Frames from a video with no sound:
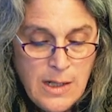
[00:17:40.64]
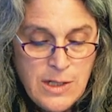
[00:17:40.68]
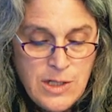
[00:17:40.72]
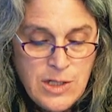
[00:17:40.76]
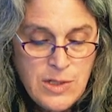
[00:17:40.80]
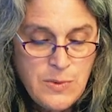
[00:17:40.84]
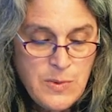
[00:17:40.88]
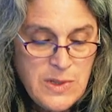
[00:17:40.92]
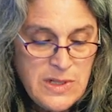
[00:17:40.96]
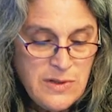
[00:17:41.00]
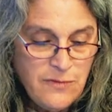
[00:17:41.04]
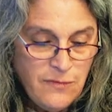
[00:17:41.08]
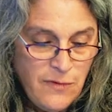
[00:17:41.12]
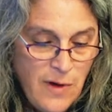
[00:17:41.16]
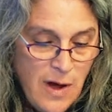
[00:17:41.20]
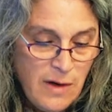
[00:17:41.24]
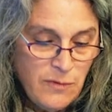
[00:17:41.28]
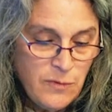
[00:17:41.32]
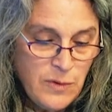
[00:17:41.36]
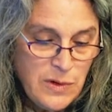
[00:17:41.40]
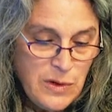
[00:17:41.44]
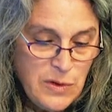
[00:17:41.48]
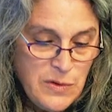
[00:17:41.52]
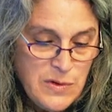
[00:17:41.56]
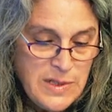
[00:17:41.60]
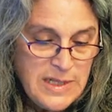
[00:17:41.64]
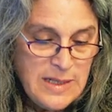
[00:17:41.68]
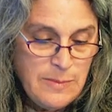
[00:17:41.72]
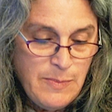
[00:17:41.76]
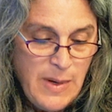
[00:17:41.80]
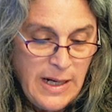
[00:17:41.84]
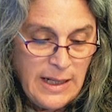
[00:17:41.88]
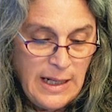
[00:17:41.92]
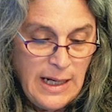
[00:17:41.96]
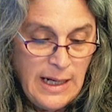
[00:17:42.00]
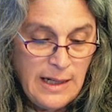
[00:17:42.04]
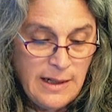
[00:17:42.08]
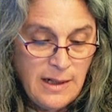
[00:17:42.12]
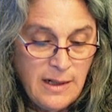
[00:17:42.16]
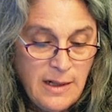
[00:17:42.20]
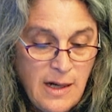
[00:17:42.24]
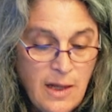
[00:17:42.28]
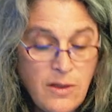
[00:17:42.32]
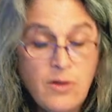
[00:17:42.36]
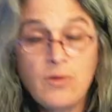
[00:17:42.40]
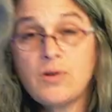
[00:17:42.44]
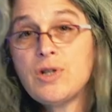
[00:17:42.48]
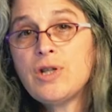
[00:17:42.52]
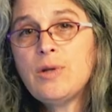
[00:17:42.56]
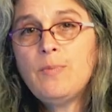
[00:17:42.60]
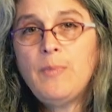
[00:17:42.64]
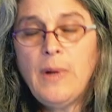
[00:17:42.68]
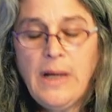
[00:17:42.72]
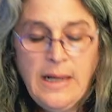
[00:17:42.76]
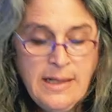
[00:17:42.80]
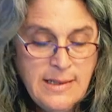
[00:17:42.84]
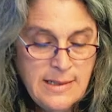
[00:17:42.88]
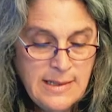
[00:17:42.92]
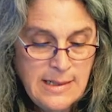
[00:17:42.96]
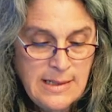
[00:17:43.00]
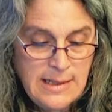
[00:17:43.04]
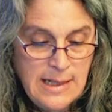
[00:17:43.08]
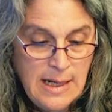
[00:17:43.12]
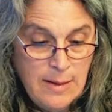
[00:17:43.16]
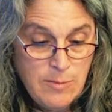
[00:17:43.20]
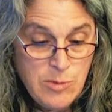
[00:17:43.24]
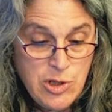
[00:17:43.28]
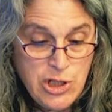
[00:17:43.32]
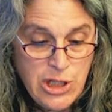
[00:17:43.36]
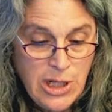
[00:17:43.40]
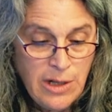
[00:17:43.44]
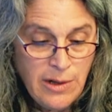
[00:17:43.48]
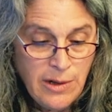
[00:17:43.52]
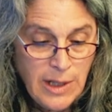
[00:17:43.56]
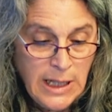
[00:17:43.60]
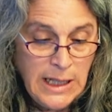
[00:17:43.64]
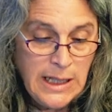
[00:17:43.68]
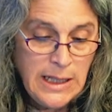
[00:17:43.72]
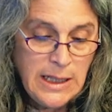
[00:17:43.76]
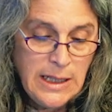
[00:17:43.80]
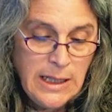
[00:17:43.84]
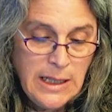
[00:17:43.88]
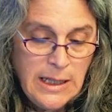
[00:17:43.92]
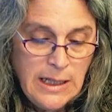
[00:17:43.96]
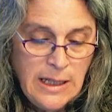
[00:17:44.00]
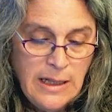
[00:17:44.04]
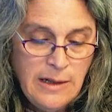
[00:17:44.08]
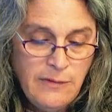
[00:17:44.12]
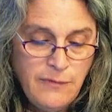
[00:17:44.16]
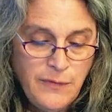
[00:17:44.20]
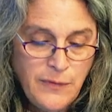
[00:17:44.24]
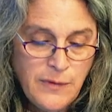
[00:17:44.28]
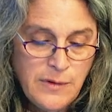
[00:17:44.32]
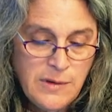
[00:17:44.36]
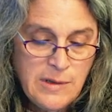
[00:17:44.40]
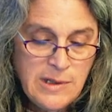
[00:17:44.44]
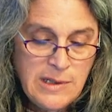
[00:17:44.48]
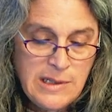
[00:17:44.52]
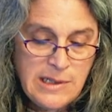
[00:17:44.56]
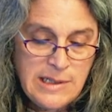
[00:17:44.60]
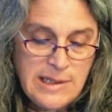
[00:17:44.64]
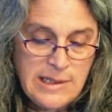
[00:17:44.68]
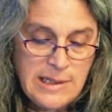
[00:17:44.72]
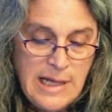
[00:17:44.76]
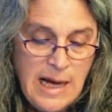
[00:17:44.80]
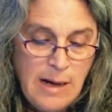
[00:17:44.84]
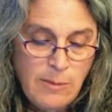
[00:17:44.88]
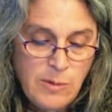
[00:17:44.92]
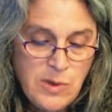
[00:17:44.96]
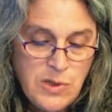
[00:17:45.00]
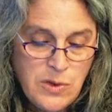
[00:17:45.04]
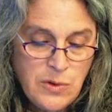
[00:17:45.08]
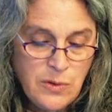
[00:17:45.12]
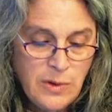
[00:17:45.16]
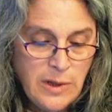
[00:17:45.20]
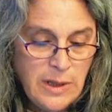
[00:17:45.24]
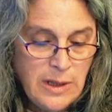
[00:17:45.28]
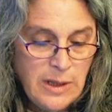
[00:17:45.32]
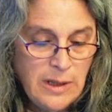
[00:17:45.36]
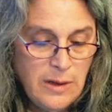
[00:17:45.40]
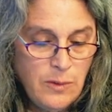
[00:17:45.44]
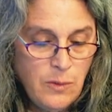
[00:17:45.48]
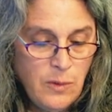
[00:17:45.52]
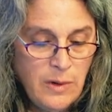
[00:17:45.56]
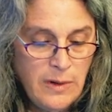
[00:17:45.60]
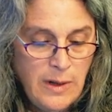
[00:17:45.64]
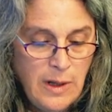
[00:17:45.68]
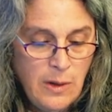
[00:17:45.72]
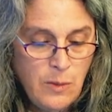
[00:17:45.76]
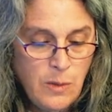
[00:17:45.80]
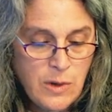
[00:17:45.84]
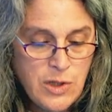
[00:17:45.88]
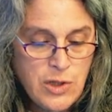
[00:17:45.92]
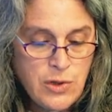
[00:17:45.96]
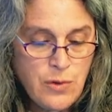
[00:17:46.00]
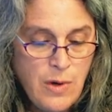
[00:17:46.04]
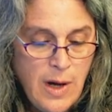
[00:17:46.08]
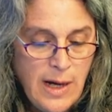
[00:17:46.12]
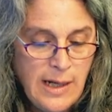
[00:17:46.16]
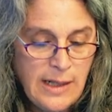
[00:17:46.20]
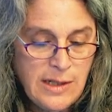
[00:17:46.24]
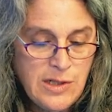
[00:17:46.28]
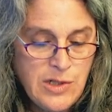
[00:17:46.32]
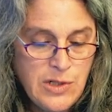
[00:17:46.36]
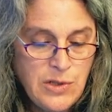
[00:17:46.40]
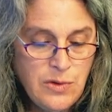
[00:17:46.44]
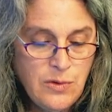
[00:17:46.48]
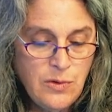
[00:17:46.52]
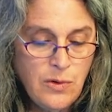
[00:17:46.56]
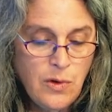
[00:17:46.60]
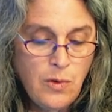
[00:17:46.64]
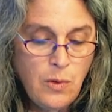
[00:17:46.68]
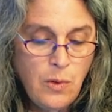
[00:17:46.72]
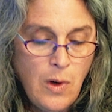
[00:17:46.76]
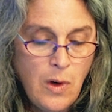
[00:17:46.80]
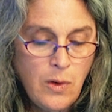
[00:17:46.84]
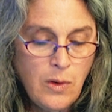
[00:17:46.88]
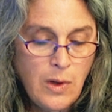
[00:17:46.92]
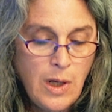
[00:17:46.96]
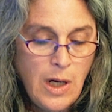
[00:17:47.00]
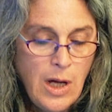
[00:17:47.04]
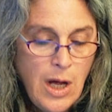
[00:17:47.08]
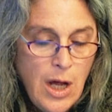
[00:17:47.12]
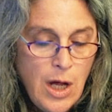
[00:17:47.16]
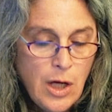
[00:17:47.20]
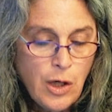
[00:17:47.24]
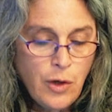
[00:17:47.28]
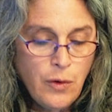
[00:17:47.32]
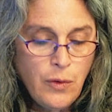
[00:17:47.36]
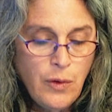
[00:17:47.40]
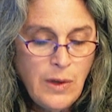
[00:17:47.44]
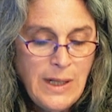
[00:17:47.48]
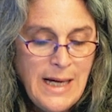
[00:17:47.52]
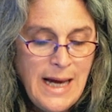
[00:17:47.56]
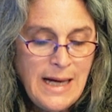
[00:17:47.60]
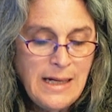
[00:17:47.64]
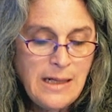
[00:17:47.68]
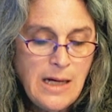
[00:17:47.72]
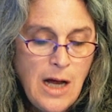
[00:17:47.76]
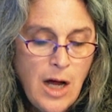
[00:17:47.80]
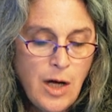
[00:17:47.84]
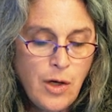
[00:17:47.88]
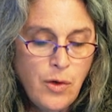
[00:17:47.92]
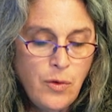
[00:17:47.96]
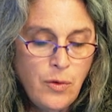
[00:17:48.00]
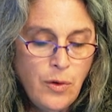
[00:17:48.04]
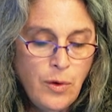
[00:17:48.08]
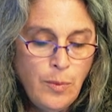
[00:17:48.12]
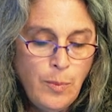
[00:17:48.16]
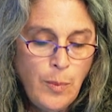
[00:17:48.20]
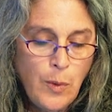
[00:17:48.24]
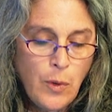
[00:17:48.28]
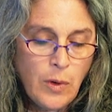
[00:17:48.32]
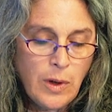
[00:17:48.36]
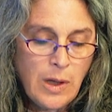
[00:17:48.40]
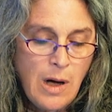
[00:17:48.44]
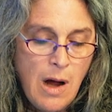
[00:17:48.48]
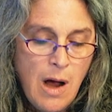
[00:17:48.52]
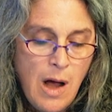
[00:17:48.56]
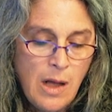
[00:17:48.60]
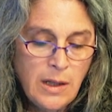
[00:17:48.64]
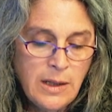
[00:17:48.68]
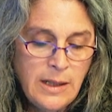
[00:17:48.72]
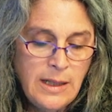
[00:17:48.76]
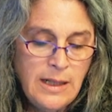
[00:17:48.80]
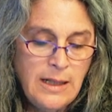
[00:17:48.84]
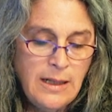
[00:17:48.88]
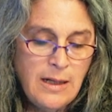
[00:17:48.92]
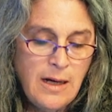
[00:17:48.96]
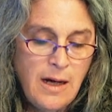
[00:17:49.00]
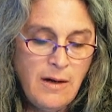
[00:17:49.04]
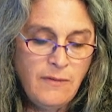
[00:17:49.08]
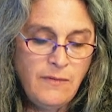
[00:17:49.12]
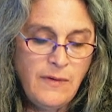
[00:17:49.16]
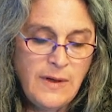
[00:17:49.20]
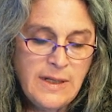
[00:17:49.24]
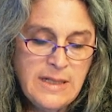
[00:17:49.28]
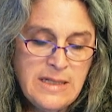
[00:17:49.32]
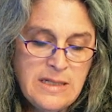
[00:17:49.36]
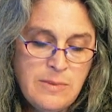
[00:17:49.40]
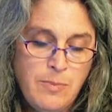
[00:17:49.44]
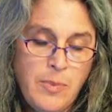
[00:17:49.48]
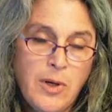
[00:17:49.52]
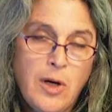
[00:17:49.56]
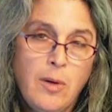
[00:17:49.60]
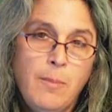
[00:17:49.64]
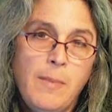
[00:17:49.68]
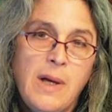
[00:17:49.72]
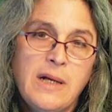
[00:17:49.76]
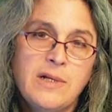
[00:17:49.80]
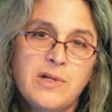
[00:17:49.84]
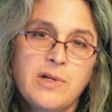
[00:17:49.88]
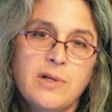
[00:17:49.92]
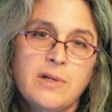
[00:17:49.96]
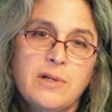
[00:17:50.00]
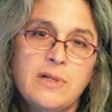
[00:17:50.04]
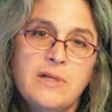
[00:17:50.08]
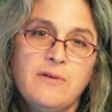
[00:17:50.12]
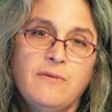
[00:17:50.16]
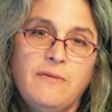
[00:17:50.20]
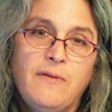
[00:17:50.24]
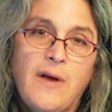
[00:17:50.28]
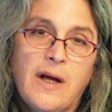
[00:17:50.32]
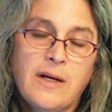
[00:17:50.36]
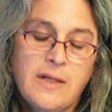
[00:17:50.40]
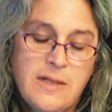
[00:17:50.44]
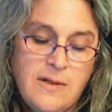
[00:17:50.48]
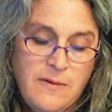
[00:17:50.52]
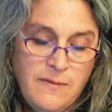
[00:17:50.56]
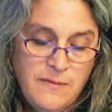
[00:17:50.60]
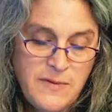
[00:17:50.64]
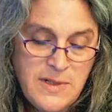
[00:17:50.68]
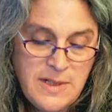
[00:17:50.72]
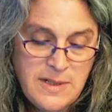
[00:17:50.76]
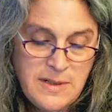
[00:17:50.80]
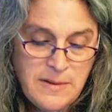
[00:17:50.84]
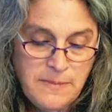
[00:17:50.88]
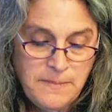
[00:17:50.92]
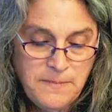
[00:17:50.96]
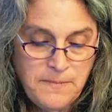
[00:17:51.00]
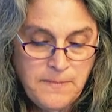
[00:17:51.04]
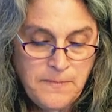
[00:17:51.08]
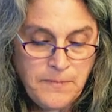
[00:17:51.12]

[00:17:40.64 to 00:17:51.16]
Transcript: She was involved with Lucy, Becky, and another chimpanzee named Jerry in Fulton's laboratory, where they were trying to, quote, create a group or colony of experimental defectives.